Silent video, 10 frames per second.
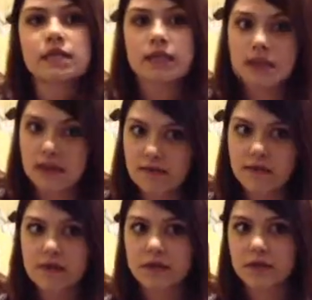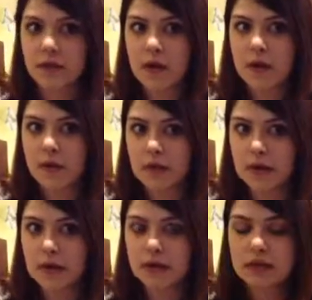They definitely don't know how it
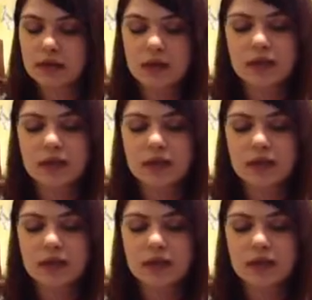works.